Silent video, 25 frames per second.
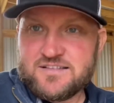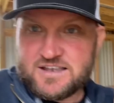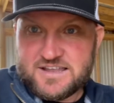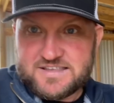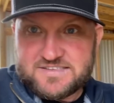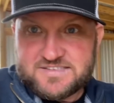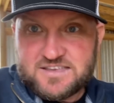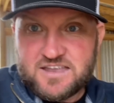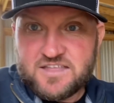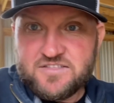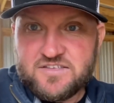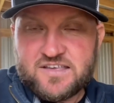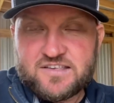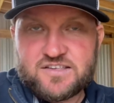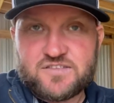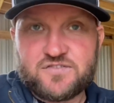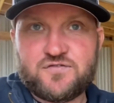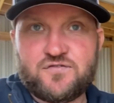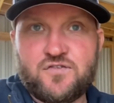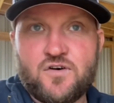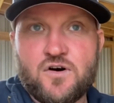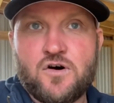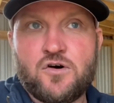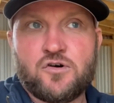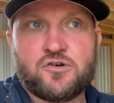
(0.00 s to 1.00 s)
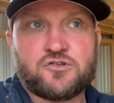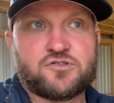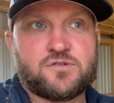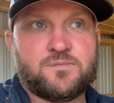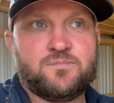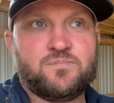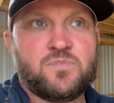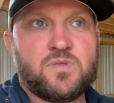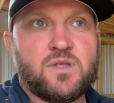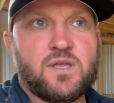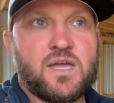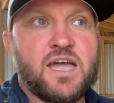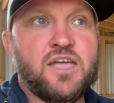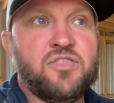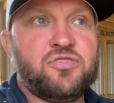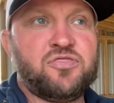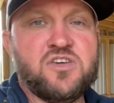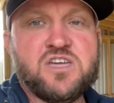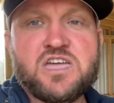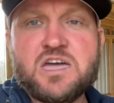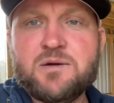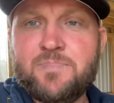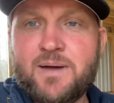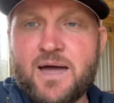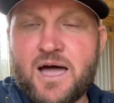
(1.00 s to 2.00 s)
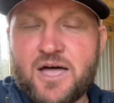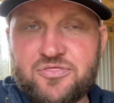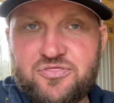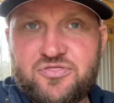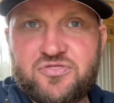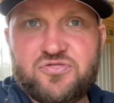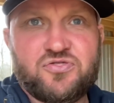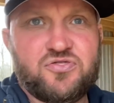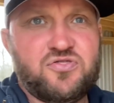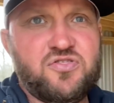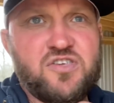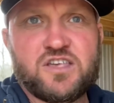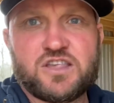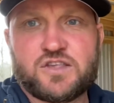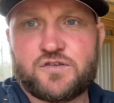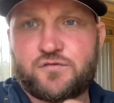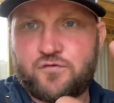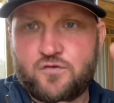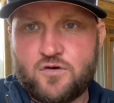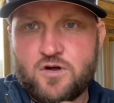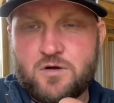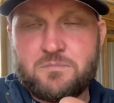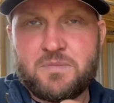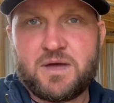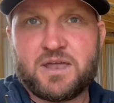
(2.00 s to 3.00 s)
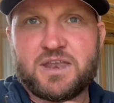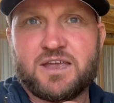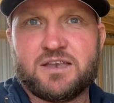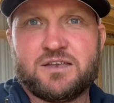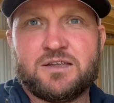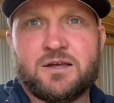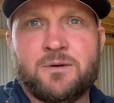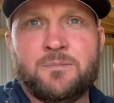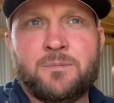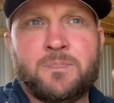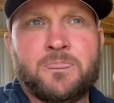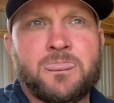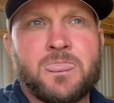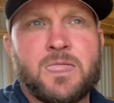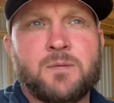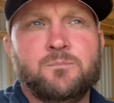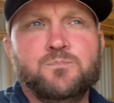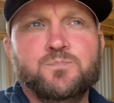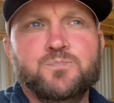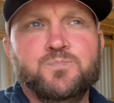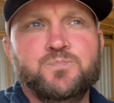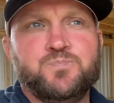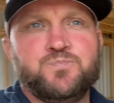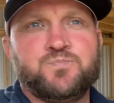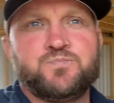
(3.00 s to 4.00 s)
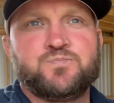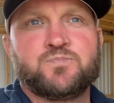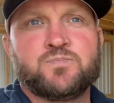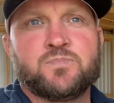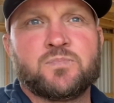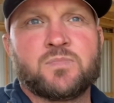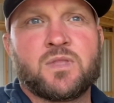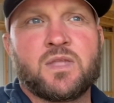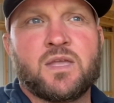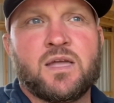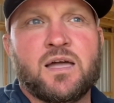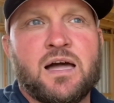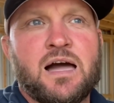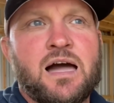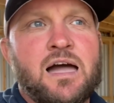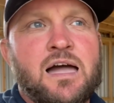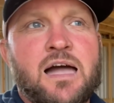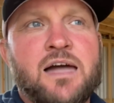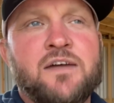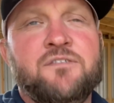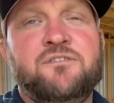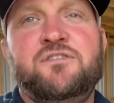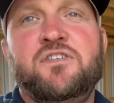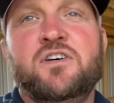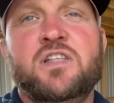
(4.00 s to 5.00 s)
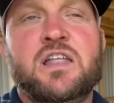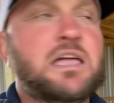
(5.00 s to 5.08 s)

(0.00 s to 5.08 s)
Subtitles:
this, folks, and think about this for a minute. I feel like I'm